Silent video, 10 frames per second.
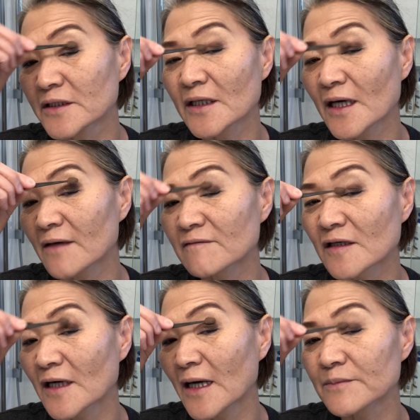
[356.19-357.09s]

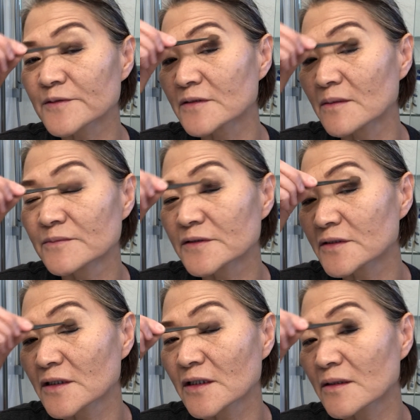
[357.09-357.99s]
cover up
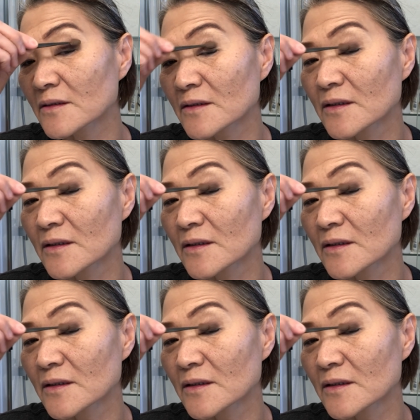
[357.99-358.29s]
something.